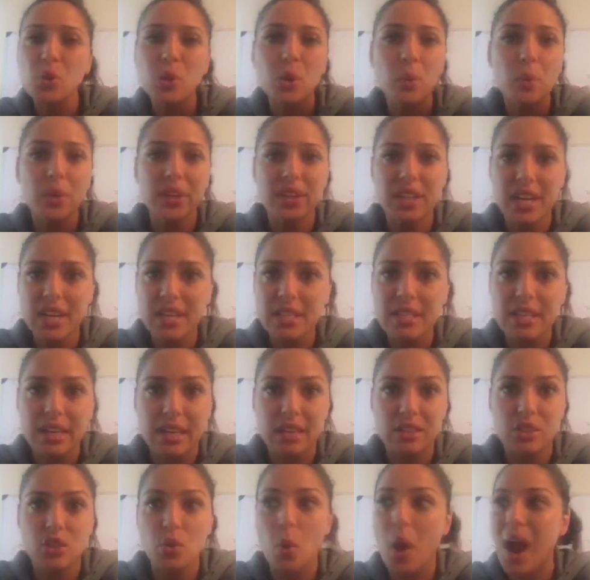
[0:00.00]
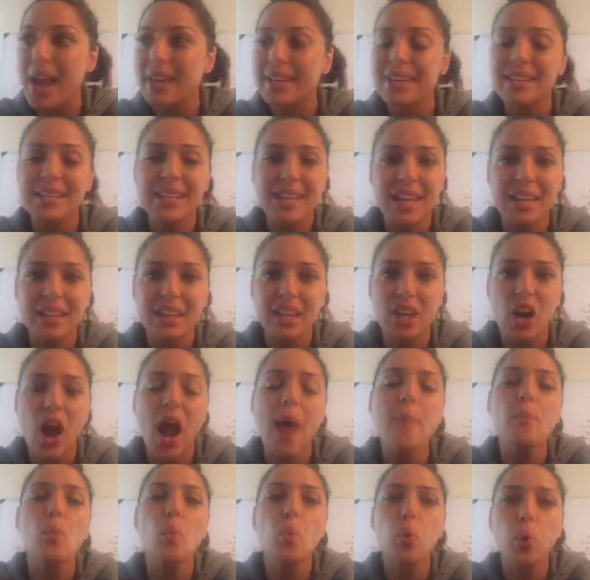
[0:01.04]
I'm doing what they did so I can get
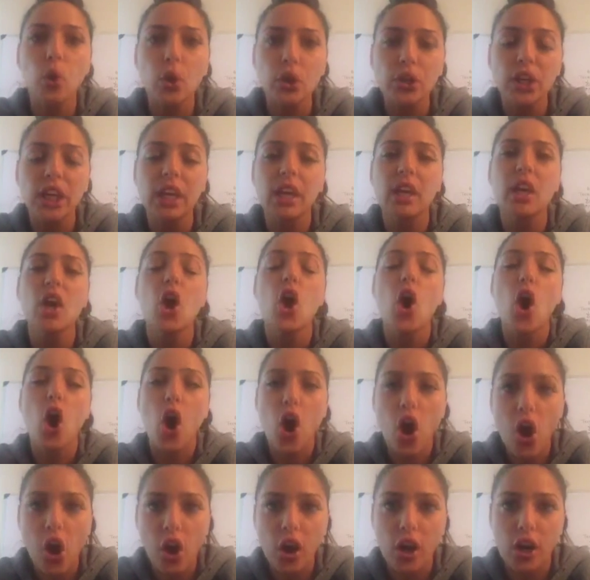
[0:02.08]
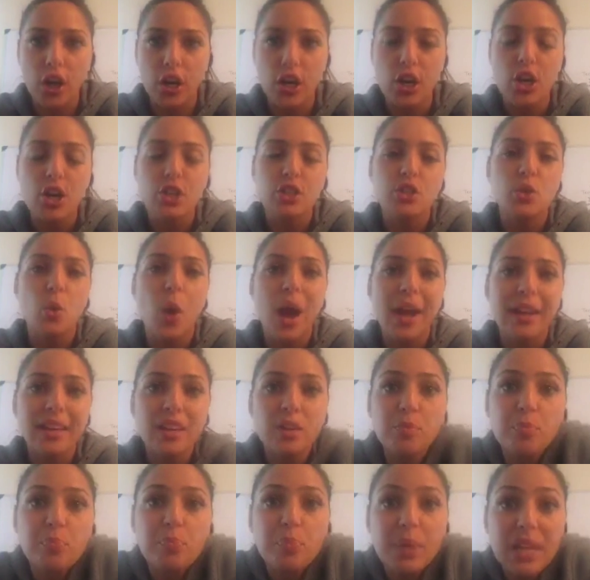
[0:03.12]
there. I'm working hard so I
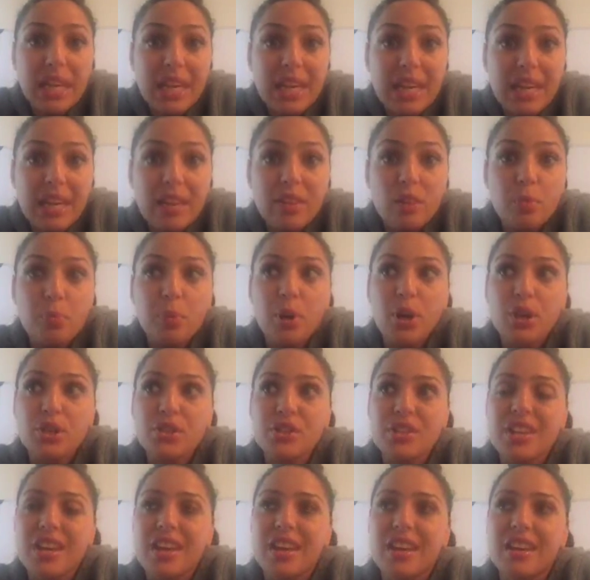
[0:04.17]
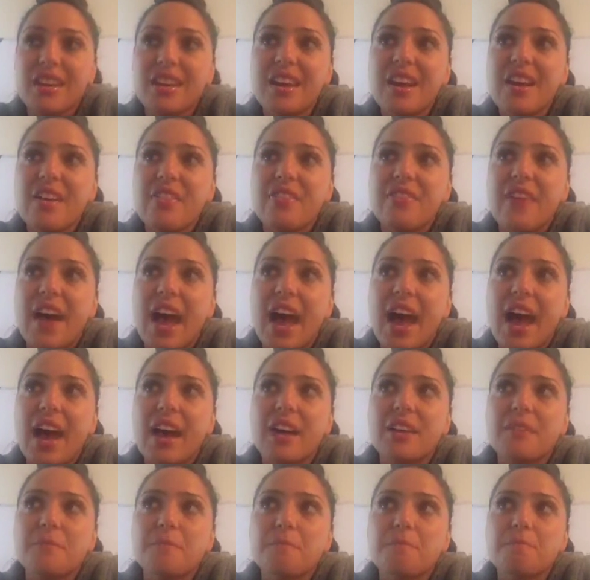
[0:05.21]
can be the person
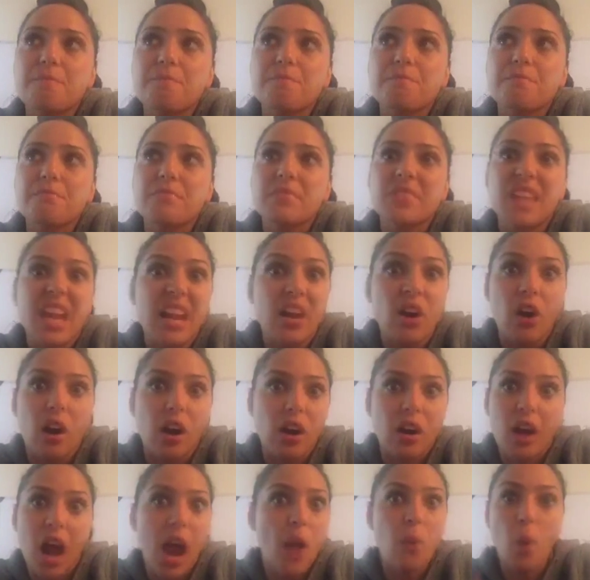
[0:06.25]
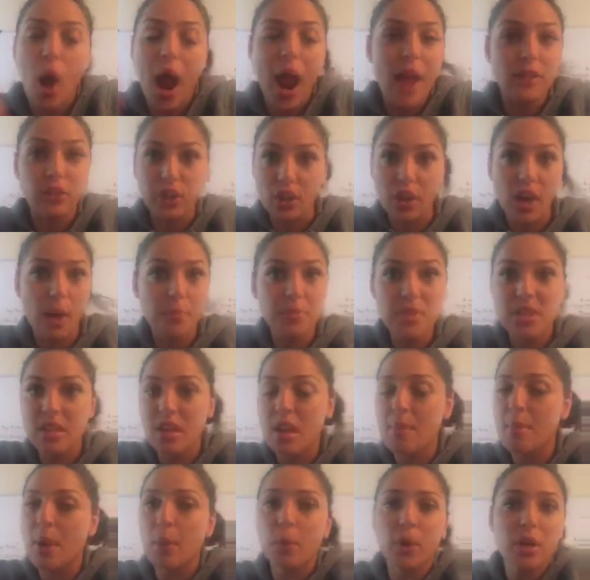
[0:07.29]
that they are. I want, I look up
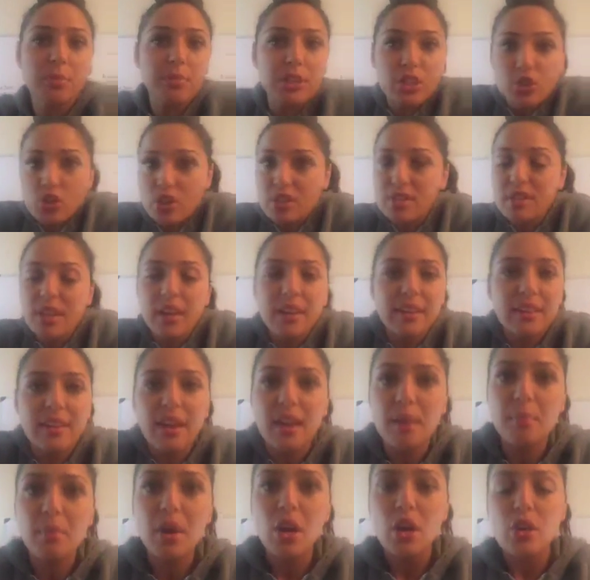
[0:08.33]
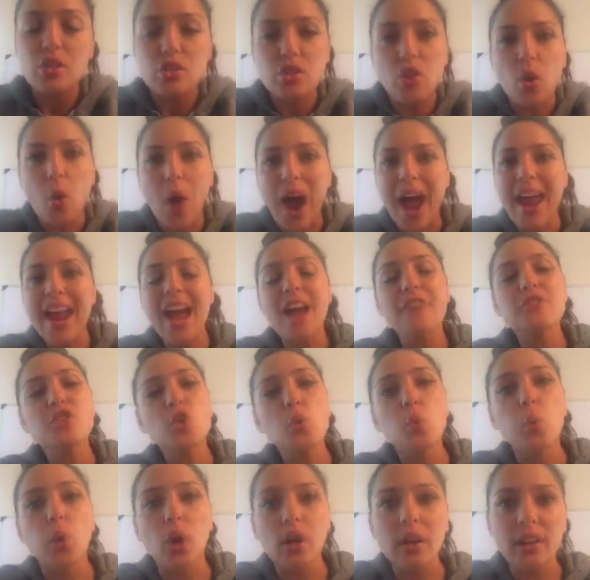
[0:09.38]
to them. I want to be just like them. So I
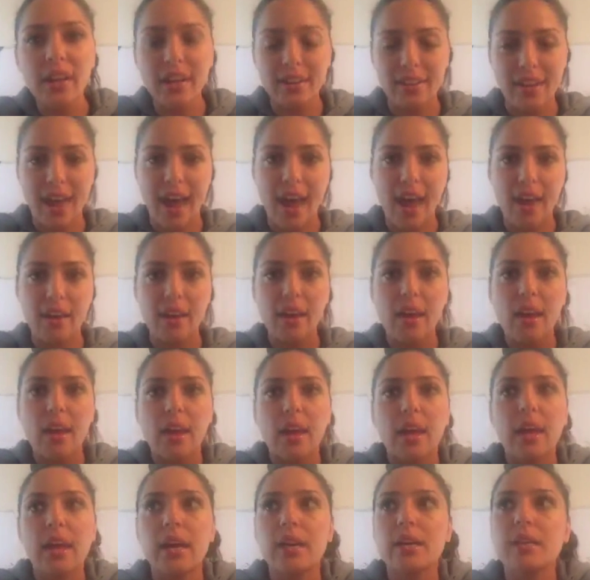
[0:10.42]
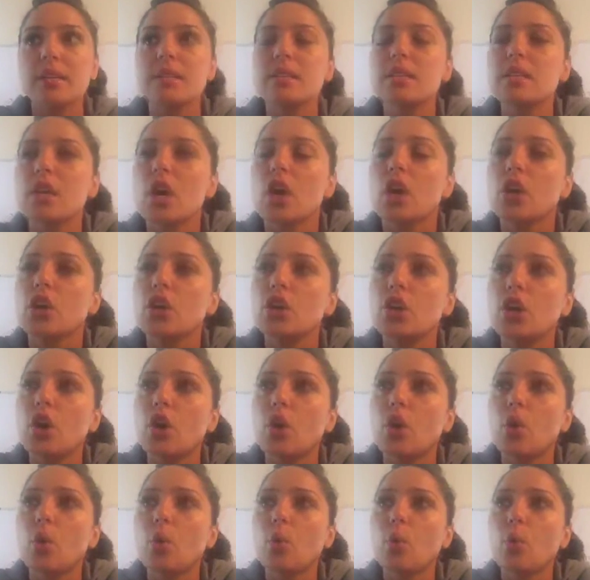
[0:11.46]
have to work at that. And, you
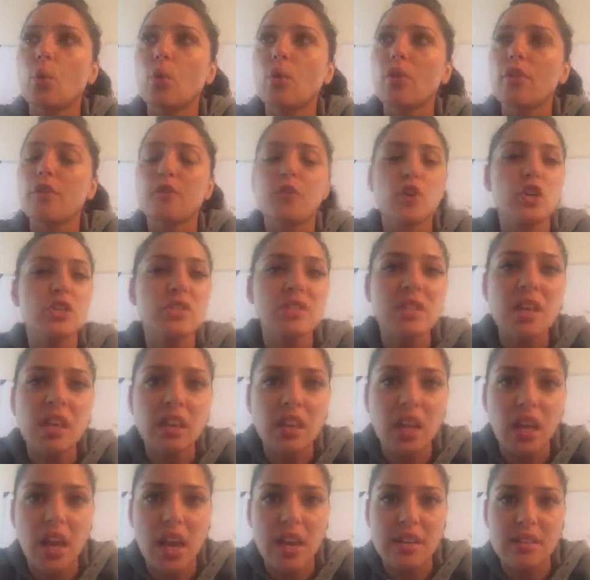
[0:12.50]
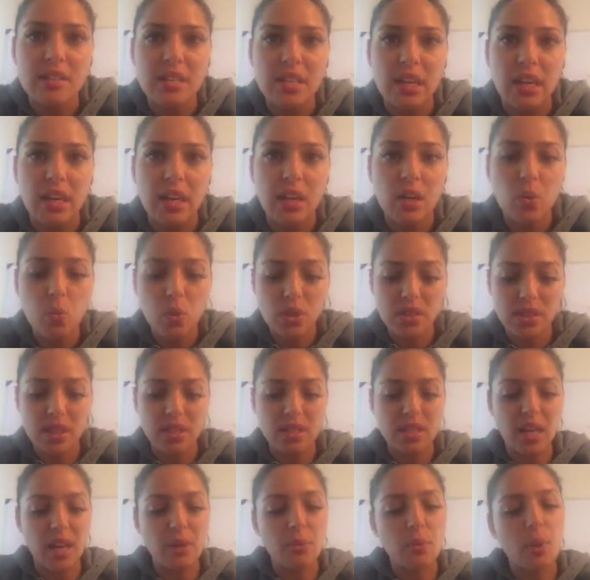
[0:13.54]
know, the first thing that I did was
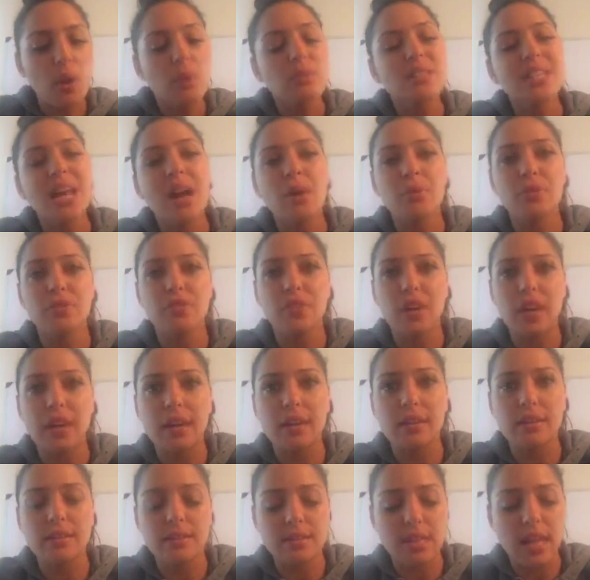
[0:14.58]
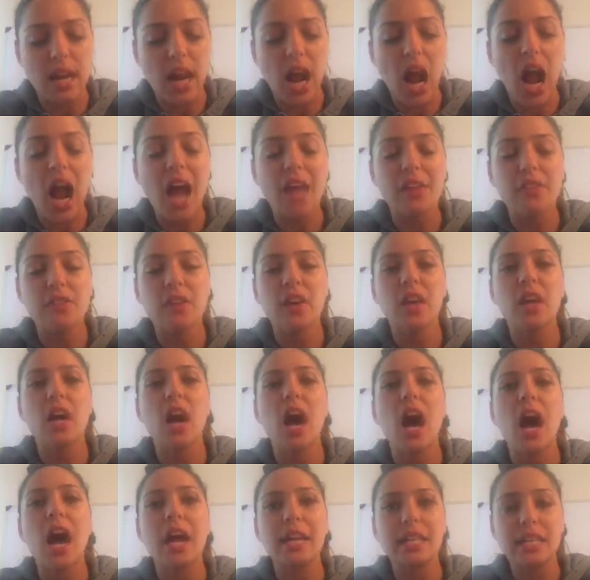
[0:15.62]
as I wrote down things that I
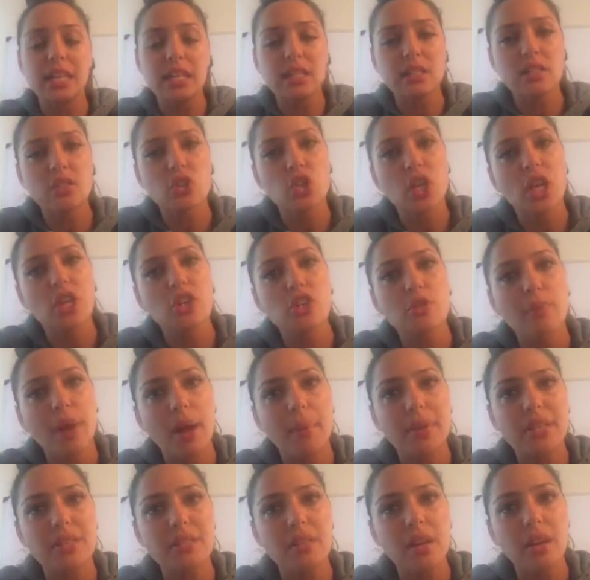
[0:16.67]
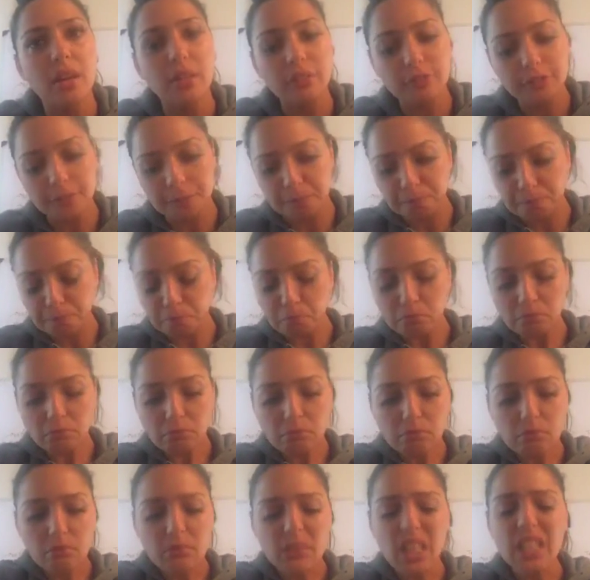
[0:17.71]
think I needed to change about myself,
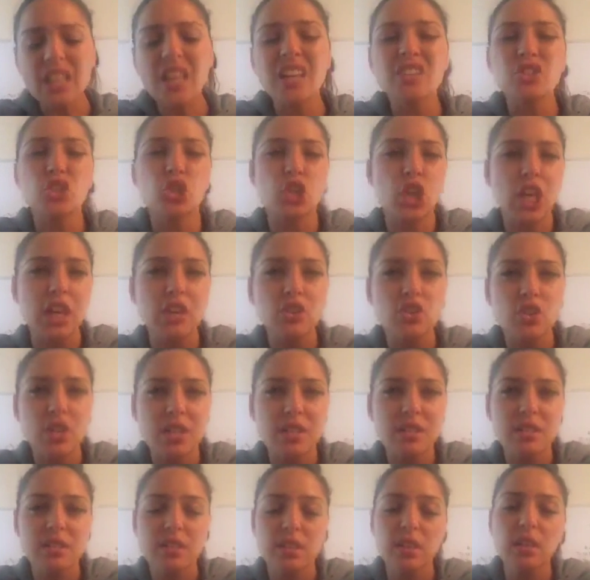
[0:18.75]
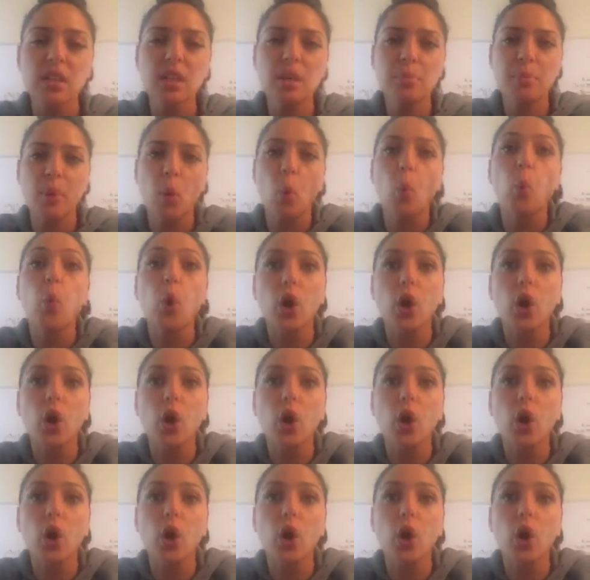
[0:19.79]
not change necessarily,